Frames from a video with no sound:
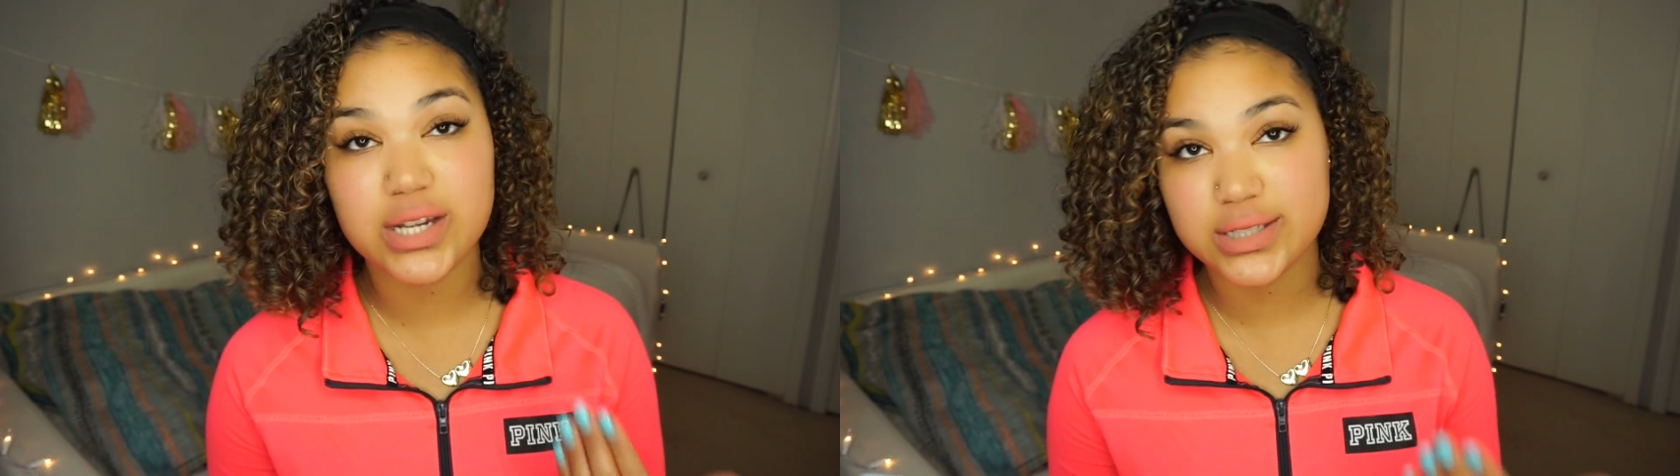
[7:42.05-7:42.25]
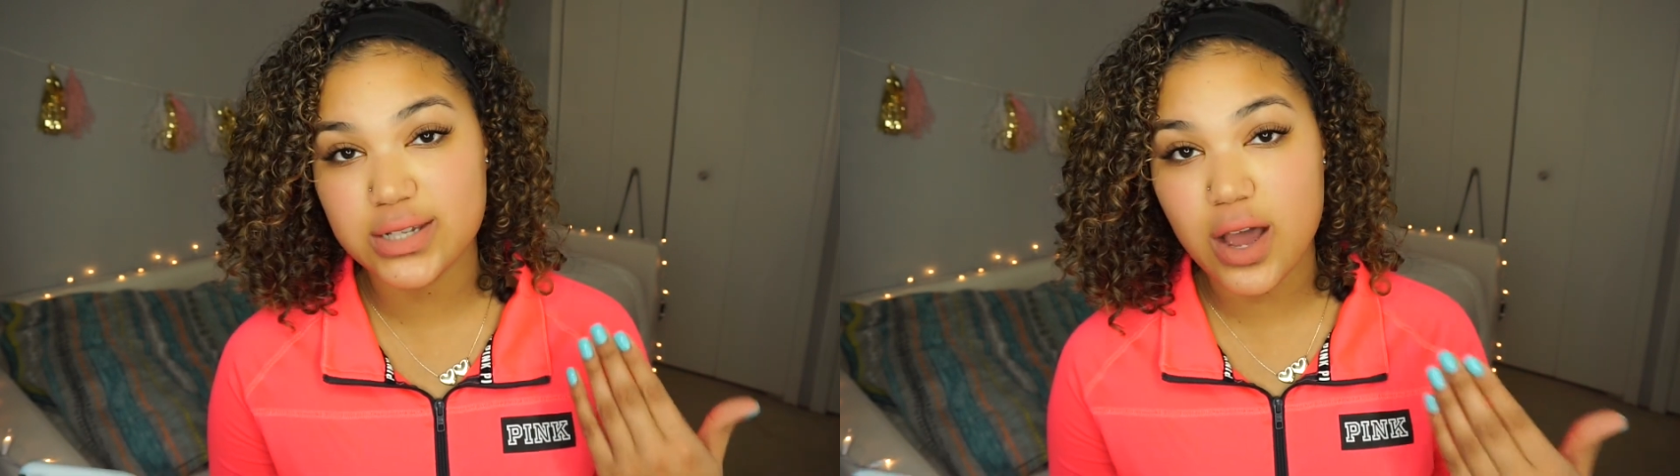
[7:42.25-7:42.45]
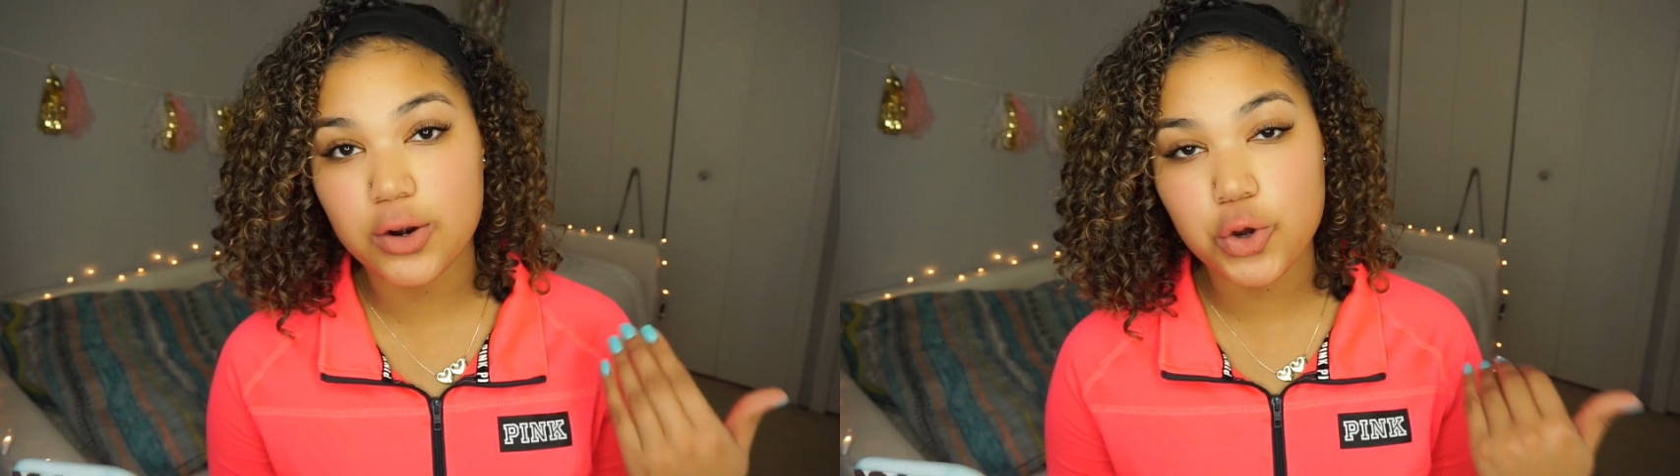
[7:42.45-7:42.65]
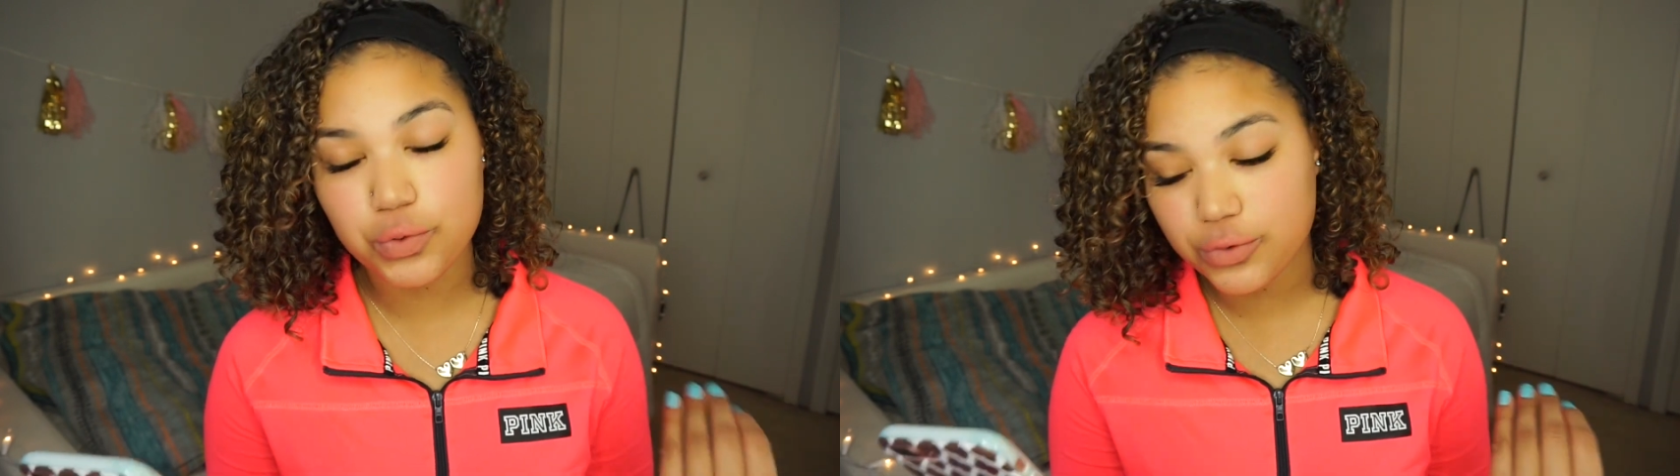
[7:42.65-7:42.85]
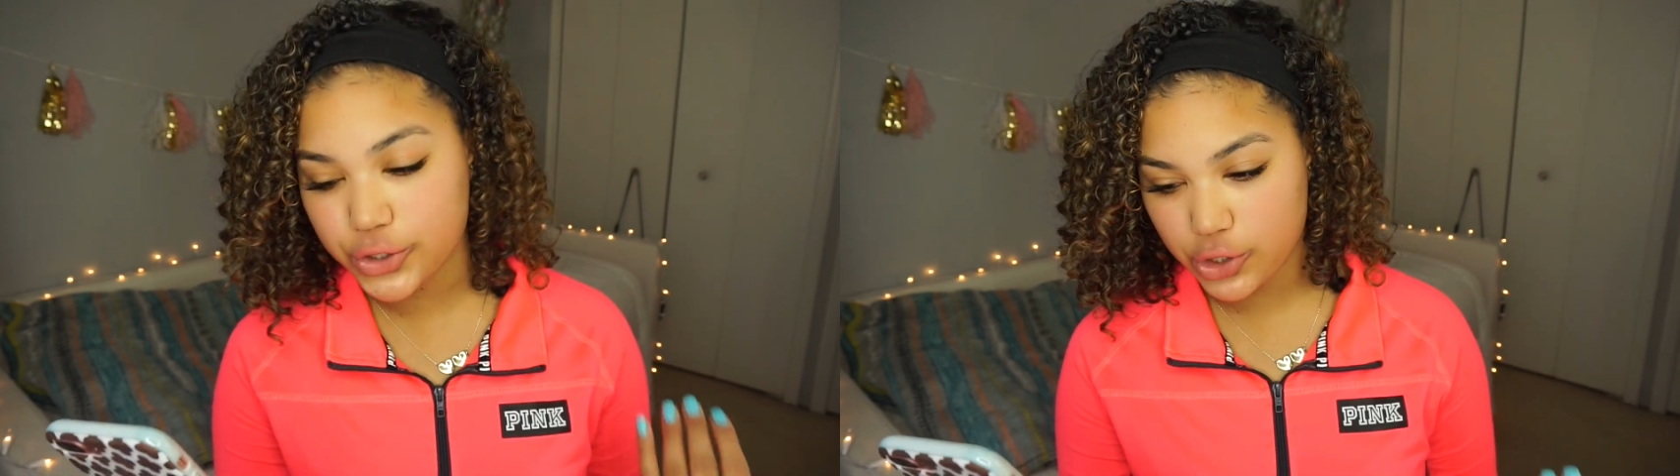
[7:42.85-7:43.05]
does not
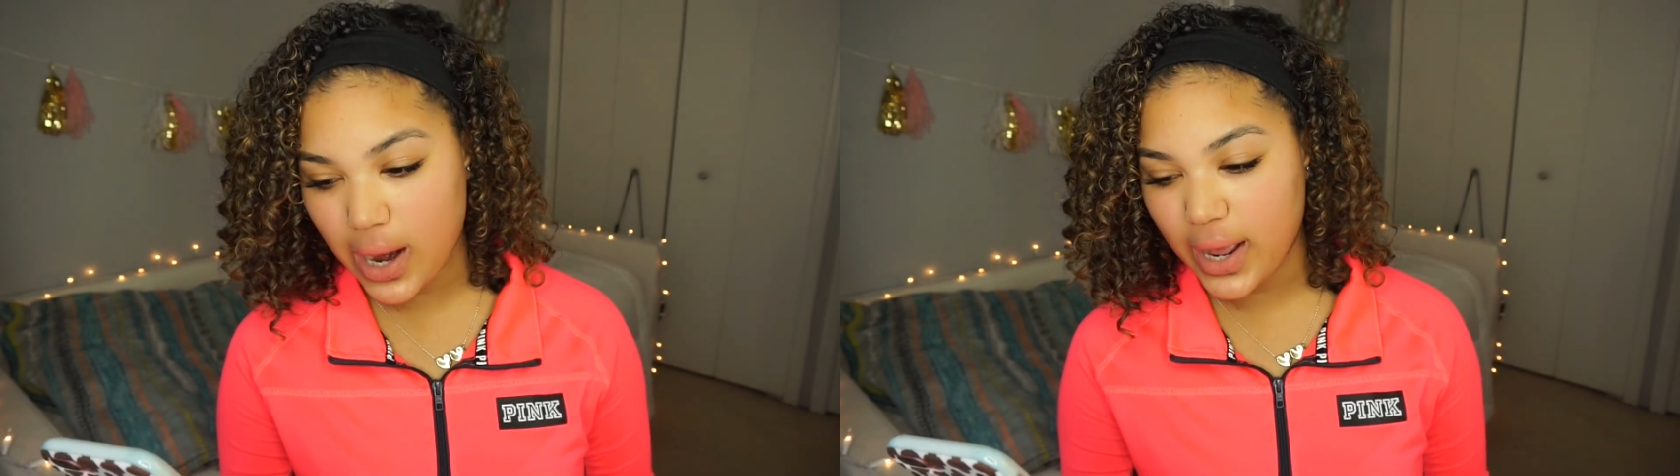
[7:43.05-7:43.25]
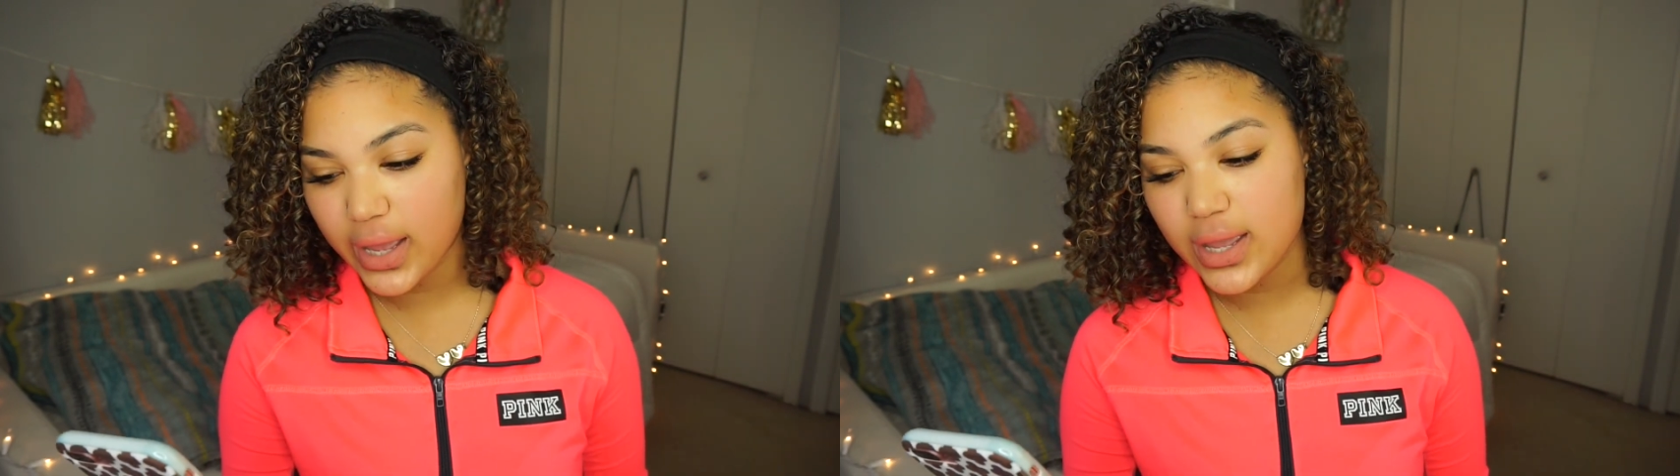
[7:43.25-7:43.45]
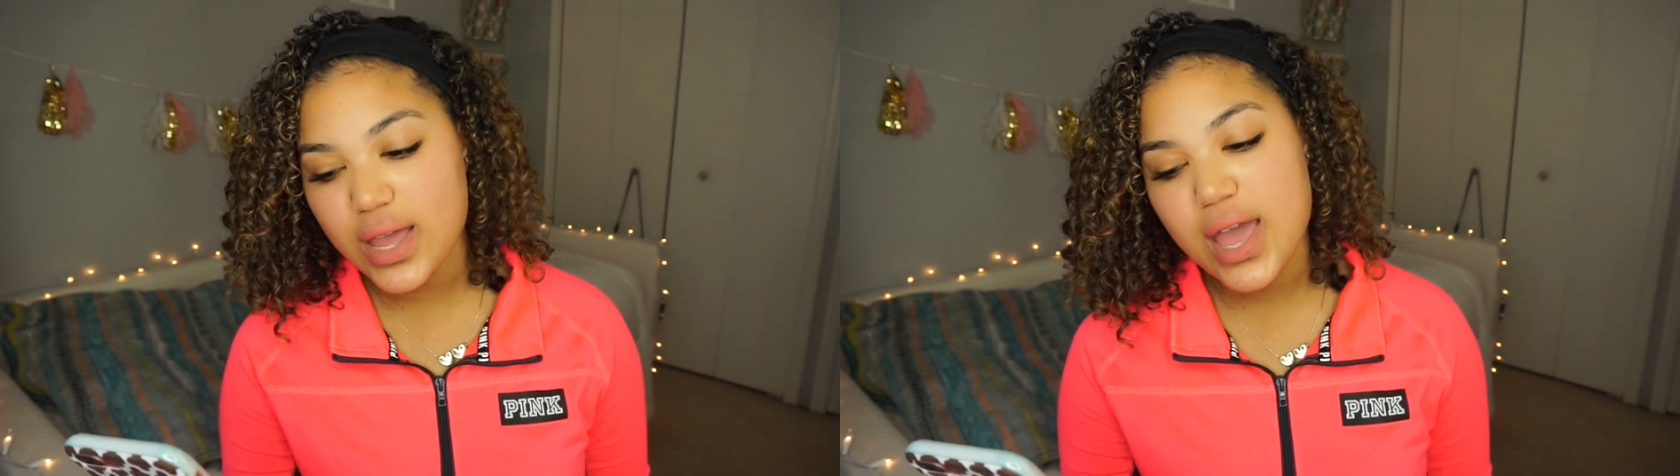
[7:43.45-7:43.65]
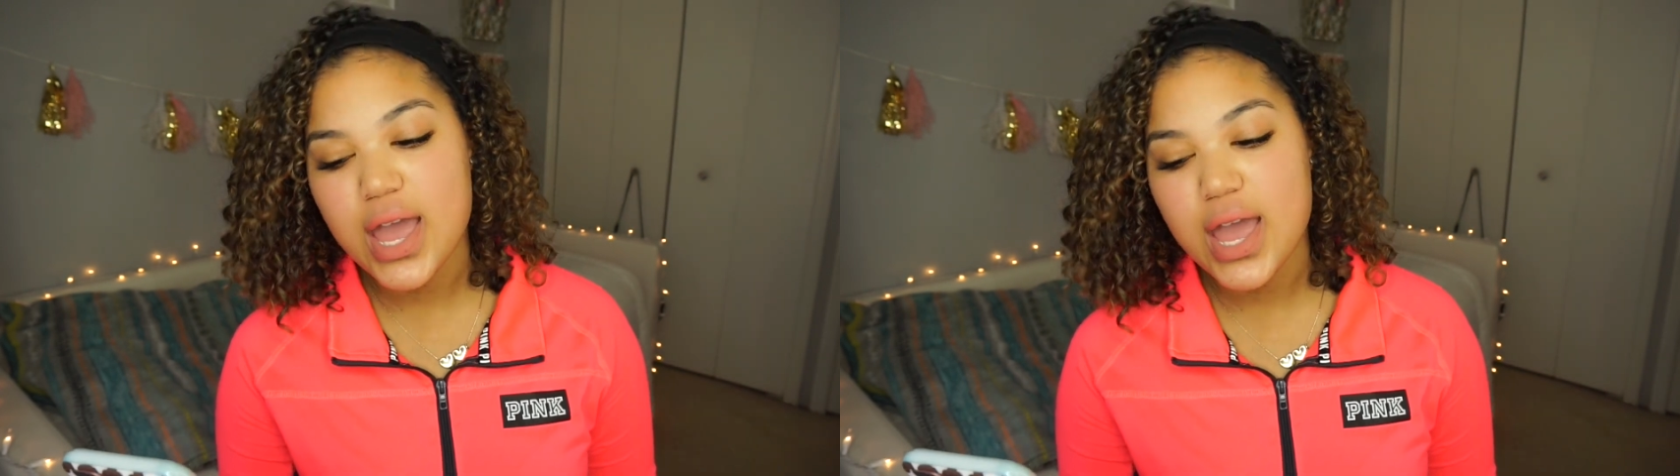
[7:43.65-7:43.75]
over dry,